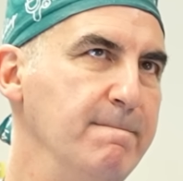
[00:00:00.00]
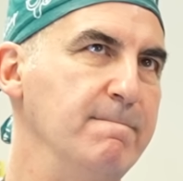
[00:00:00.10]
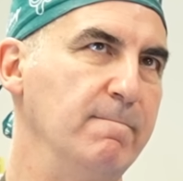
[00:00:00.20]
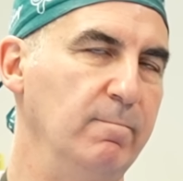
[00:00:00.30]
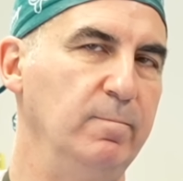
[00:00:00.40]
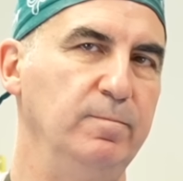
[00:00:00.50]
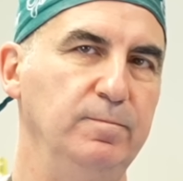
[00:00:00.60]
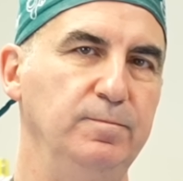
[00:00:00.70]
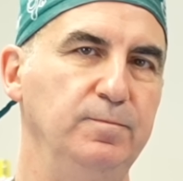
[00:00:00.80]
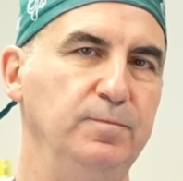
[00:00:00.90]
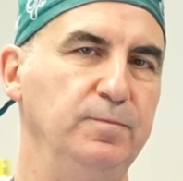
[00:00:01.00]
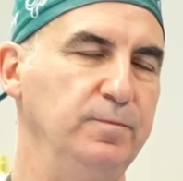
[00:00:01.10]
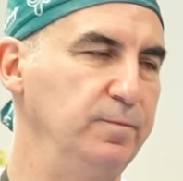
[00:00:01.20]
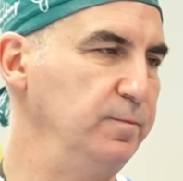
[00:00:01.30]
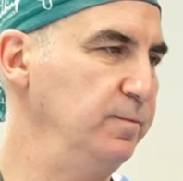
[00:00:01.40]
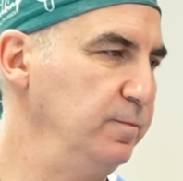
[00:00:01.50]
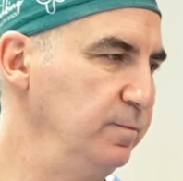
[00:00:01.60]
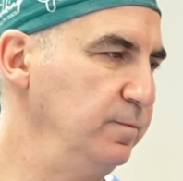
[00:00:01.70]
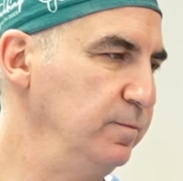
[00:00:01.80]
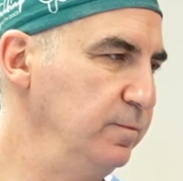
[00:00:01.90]

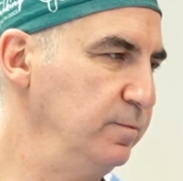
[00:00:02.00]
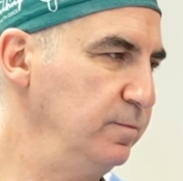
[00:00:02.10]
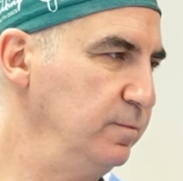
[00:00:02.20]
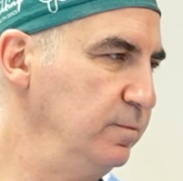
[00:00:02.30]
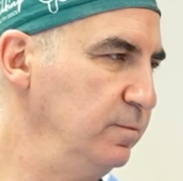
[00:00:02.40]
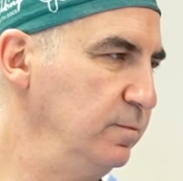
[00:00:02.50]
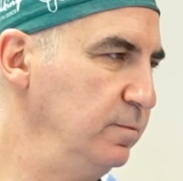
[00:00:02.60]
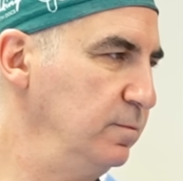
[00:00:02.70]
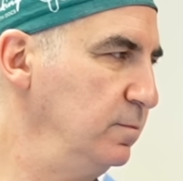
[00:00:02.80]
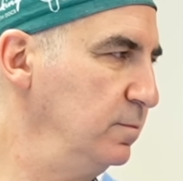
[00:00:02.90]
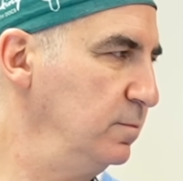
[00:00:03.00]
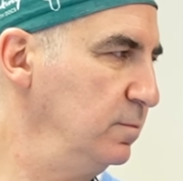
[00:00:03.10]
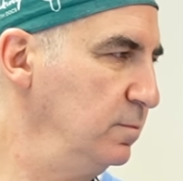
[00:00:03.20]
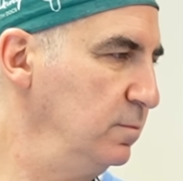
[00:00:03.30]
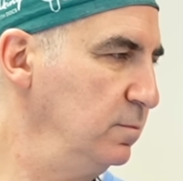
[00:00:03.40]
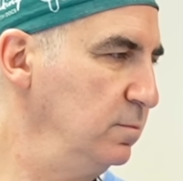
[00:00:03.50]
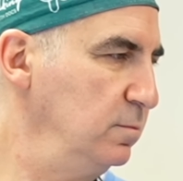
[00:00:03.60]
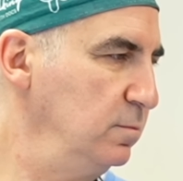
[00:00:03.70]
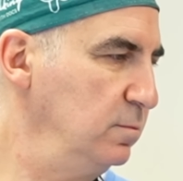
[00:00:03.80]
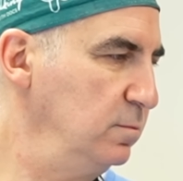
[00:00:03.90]

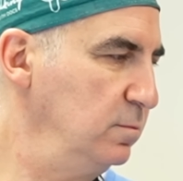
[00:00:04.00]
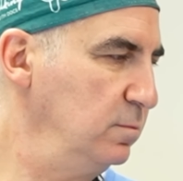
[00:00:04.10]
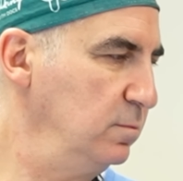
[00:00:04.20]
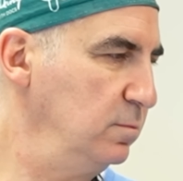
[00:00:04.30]
No words are spoken by the person on screen.